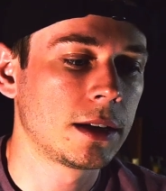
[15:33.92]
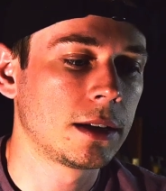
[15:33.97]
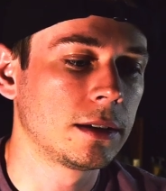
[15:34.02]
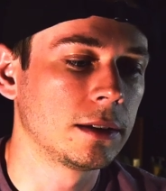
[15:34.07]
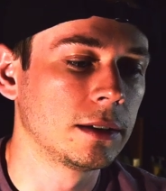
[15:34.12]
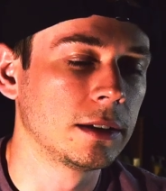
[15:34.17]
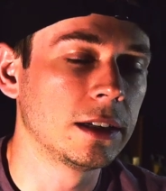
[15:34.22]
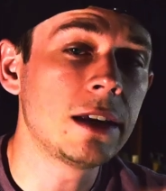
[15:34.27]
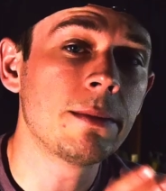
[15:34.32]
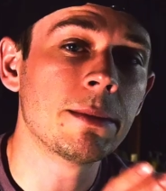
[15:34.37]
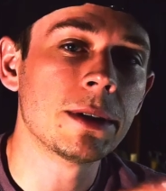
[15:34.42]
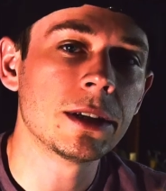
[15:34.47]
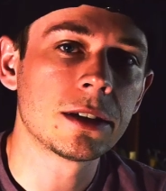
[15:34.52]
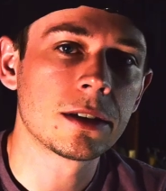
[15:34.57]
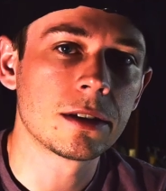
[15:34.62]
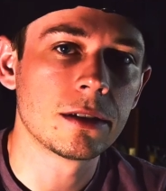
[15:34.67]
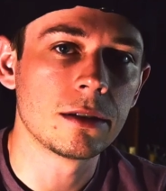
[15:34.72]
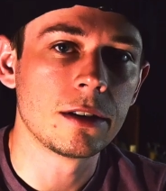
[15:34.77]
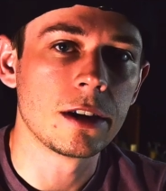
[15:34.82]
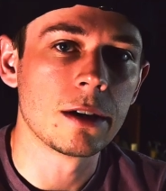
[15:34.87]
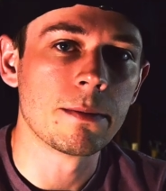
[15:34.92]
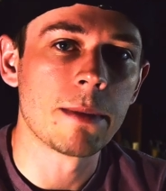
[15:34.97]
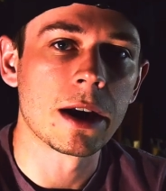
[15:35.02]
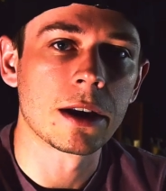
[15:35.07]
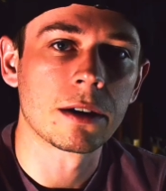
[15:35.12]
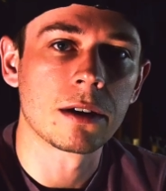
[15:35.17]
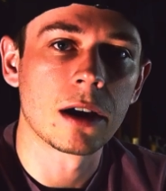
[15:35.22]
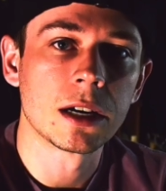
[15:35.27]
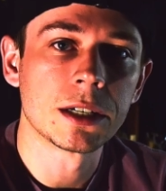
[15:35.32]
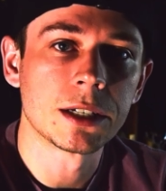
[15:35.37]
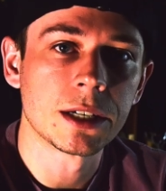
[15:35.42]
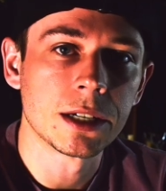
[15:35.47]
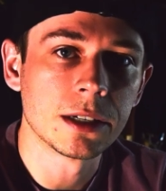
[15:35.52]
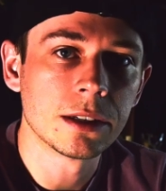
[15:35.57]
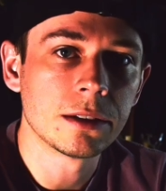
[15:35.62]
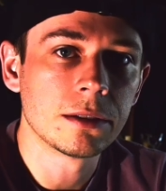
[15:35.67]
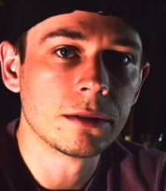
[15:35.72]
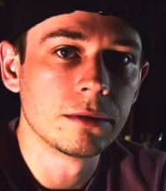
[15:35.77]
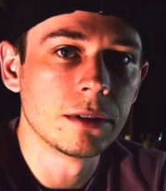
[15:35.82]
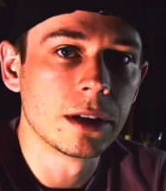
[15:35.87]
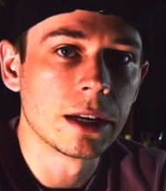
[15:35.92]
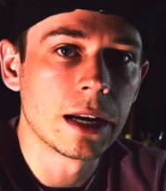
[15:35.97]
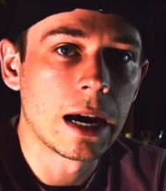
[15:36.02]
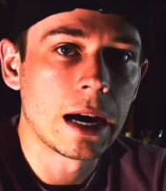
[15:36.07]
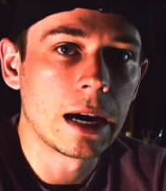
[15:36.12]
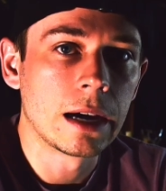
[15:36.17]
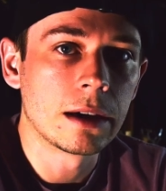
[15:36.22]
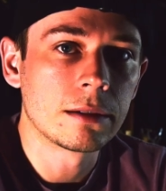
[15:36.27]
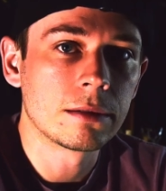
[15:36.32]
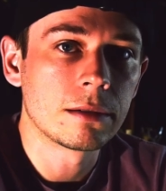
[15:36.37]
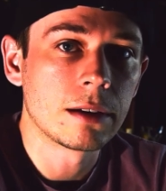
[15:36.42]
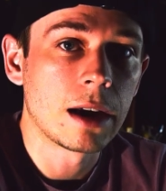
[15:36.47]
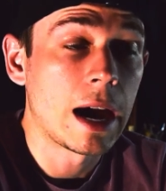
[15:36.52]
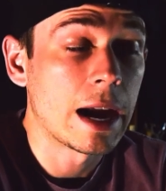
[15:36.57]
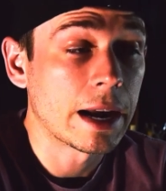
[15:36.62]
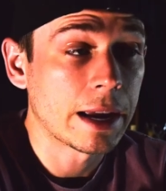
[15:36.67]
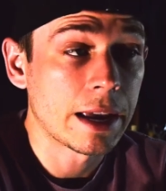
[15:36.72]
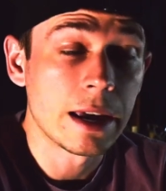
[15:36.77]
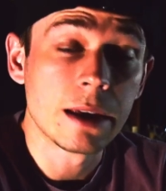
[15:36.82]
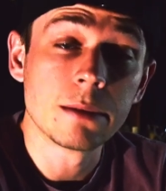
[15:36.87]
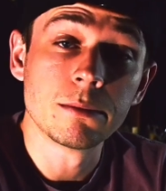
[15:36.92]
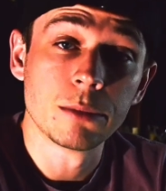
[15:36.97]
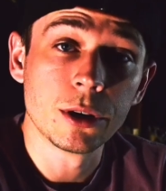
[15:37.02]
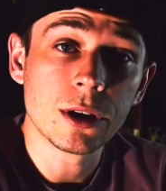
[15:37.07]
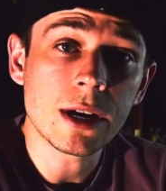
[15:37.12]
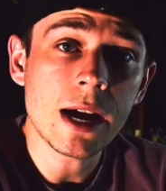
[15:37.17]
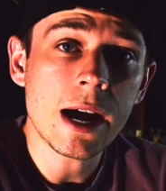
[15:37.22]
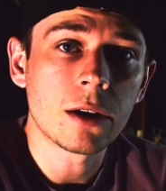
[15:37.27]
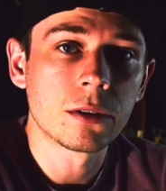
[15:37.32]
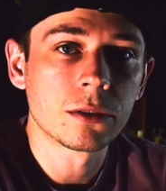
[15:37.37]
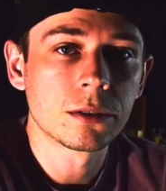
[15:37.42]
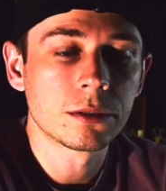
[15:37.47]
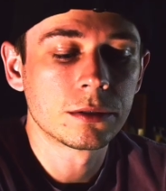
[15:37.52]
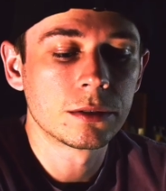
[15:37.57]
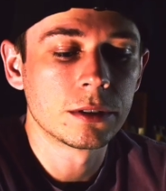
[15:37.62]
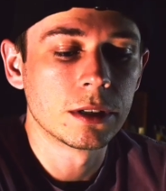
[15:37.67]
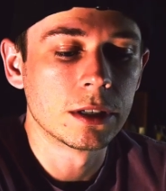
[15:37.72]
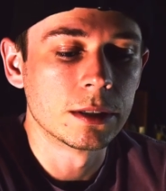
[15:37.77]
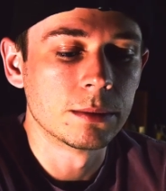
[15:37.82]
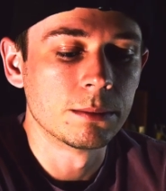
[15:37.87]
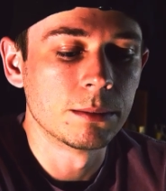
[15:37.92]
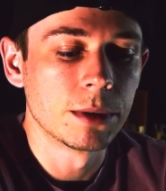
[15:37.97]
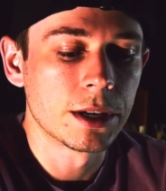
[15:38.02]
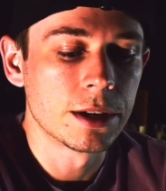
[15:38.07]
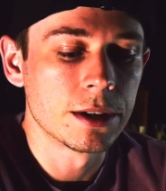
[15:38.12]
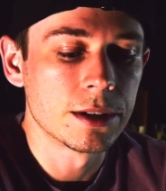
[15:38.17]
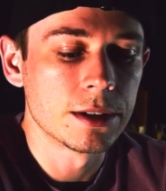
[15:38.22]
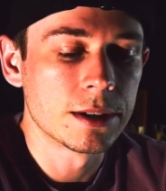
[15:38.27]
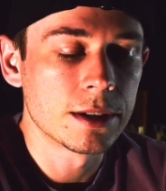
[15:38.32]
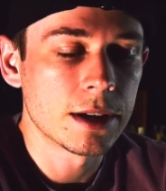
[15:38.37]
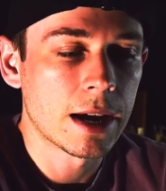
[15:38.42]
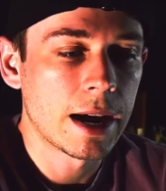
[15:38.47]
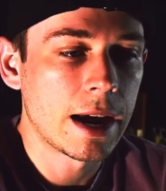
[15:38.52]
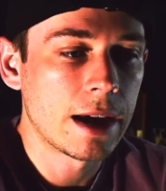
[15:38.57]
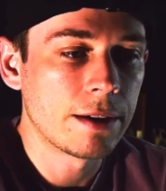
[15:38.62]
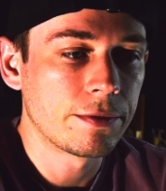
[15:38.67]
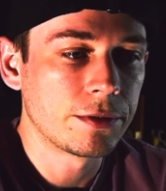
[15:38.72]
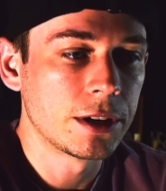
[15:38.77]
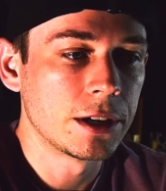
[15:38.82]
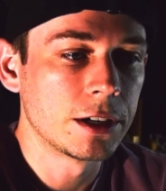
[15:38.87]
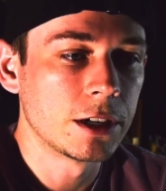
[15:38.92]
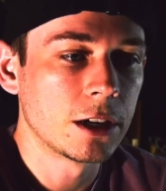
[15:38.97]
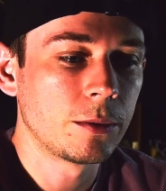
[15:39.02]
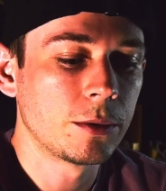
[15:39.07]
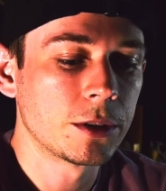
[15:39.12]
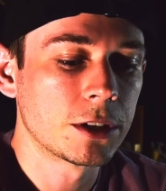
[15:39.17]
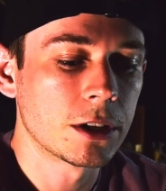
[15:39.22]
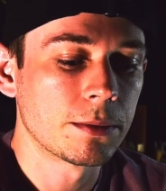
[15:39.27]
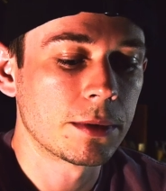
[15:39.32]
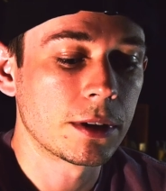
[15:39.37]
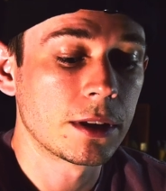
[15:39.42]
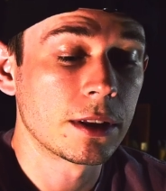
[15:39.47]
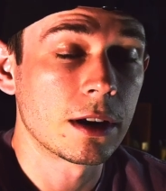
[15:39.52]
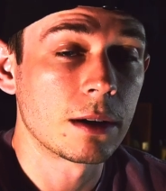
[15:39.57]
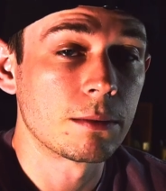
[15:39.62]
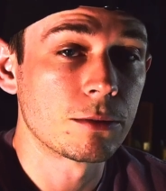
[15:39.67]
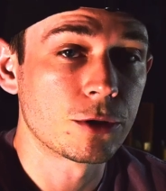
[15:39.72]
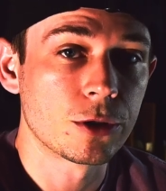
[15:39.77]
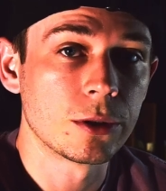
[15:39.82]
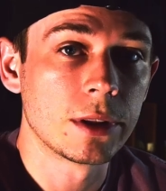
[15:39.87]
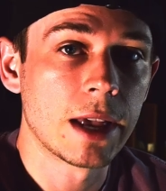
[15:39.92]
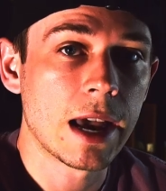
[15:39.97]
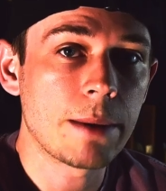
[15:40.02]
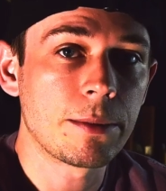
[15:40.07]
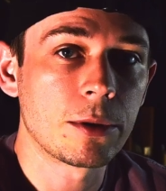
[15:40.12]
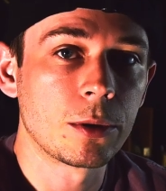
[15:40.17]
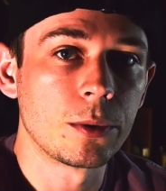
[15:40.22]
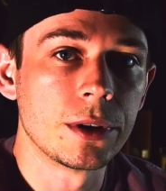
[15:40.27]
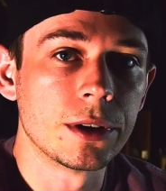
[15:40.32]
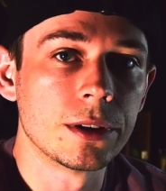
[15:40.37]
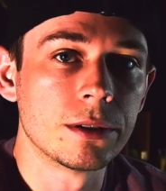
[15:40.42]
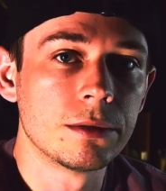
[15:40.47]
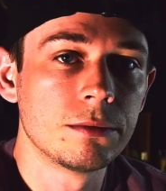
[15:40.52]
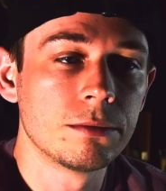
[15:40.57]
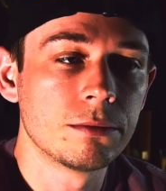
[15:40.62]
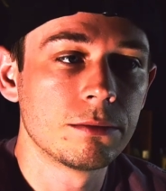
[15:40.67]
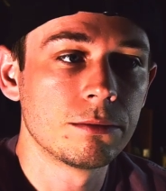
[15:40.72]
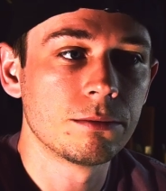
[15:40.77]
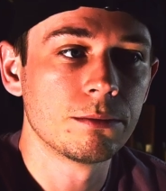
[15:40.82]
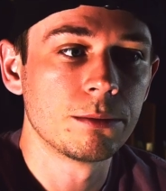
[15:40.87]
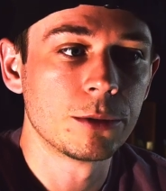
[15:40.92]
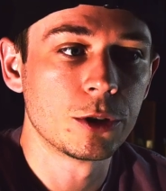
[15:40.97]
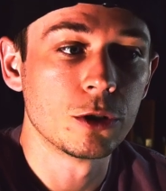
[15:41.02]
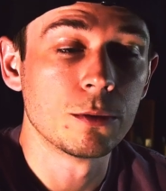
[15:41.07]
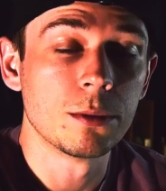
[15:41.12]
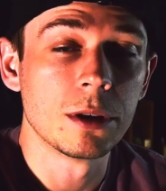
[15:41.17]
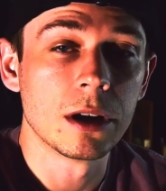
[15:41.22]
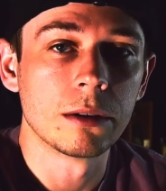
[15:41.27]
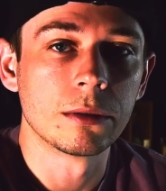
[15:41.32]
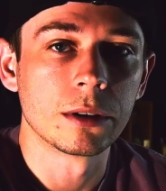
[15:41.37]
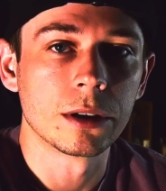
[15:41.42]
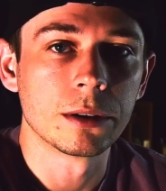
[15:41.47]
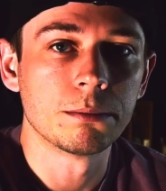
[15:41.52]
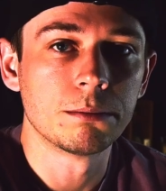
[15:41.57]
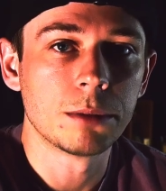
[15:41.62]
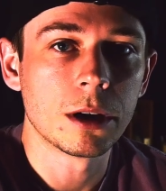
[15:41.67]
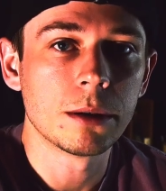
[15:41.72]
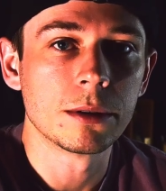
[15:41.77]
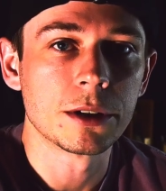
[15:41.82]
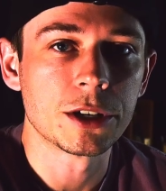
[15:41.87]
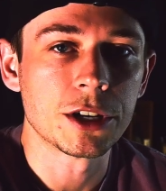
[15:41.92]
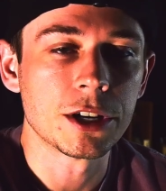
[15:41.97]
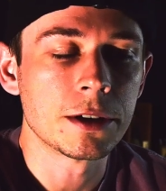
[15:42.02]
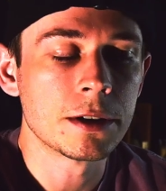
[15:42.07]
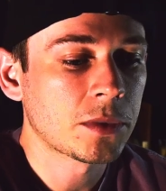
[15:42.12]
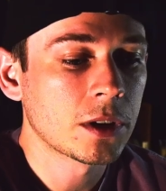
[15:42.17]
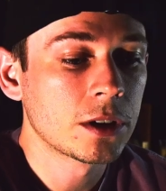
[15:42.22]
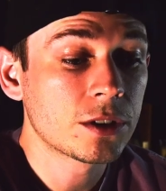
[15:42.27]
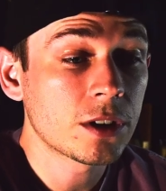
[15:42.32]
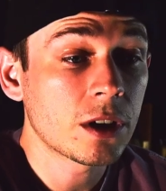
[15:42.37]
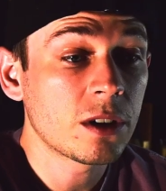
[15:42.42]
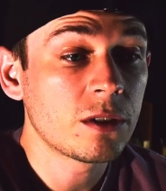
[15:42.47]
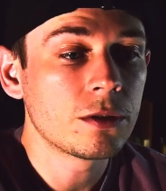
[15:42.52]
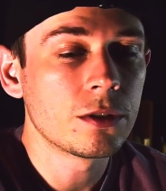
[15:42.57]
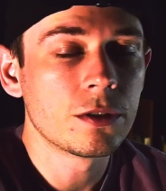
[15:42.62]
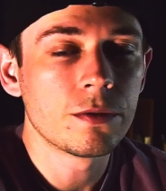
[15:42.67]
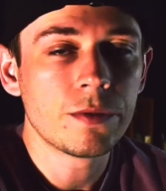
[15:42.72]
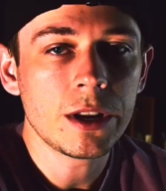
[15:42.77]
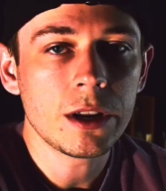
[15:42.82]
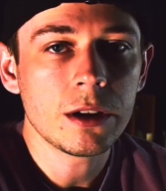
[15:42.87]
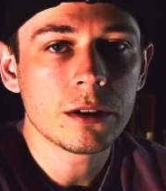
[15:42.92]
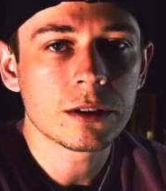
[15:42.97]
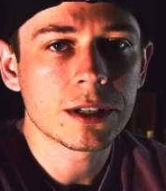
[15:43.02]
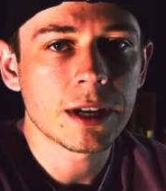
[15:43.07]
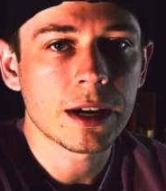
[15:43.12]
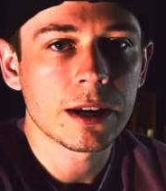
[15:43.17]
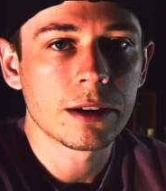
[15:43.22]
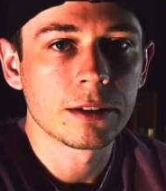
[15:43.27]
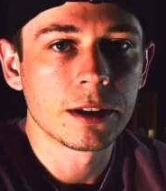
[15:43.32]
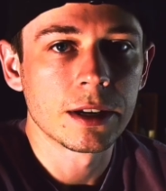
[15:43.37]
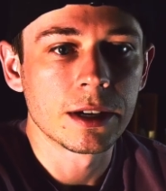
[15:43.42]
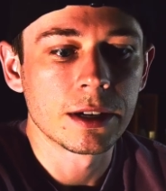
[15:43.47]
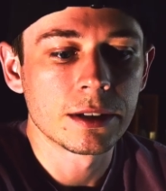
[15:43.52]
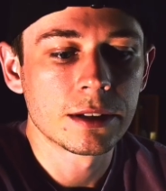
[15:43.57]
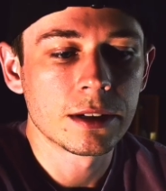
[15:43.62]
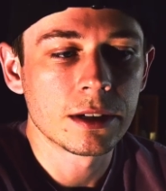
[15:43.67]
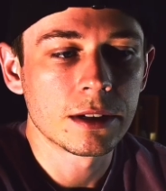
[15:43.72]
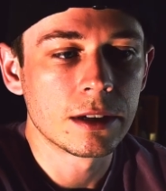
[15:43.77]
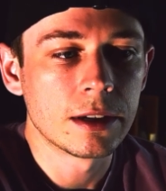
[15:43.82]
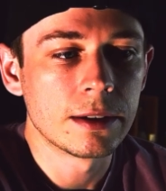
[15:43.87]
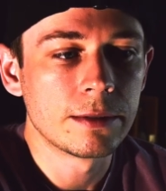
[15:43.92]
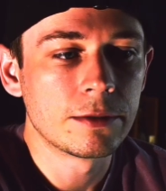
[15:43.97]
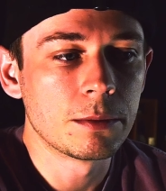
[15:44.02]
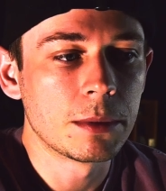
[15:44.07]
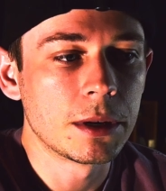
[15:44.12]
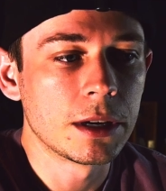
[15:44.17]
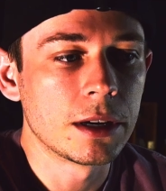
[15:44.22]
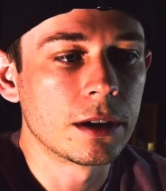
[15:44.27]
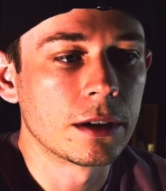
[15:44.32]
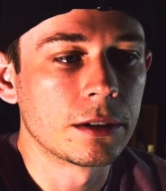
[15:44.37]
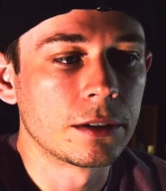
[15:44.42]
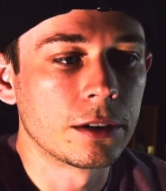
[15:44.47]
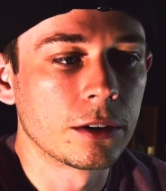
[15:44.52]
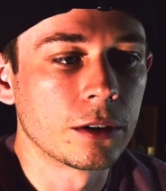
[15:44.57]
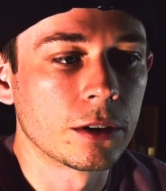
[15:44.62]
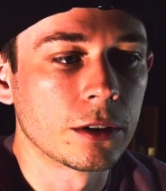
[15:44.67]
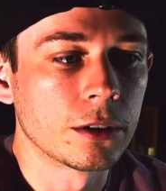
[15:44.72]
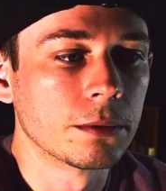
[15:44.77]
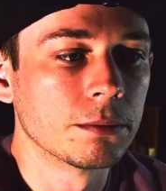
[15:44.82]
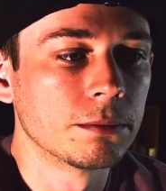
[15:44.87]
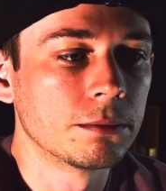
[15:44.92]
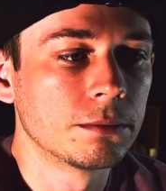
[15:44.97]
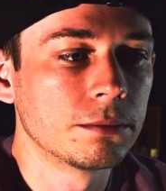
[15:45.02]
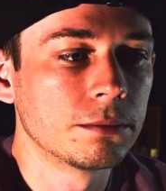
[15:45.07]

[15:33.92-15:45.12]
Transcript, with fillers: limits the amount of content that I can put out um, because I have to end up with something that I'm truly happy with to be able to publish it. So the video side of things gives me another